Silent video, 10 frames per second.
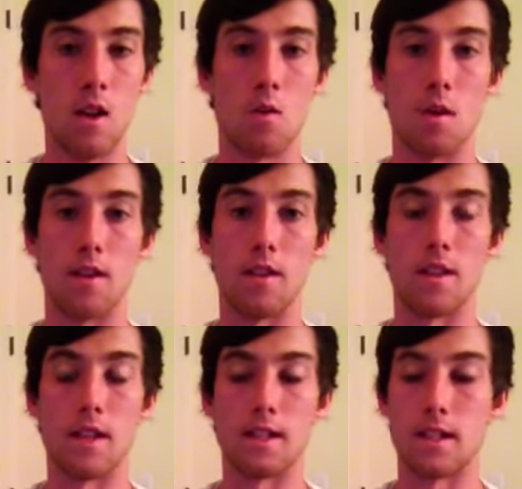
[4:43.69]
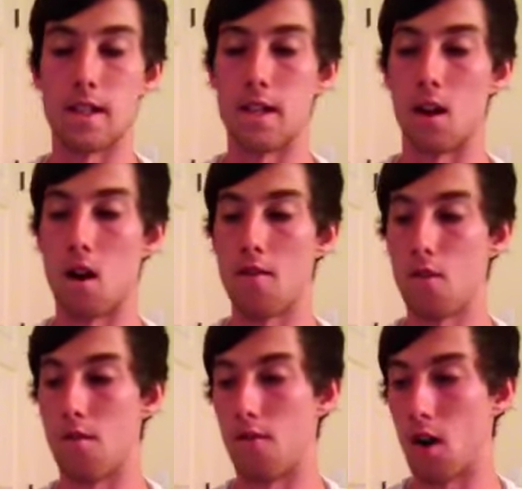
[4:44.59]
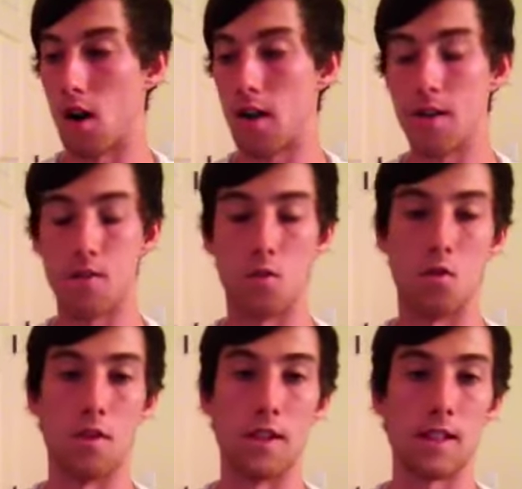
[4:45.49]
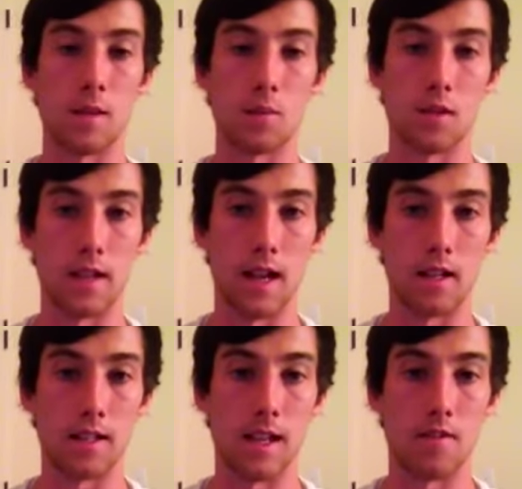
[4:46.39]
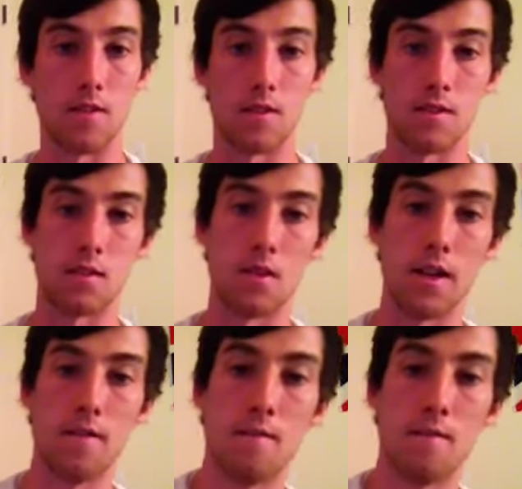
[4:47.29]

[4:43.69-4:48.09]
whether it's the iPhone 5 or the Samsung Galaxy S3.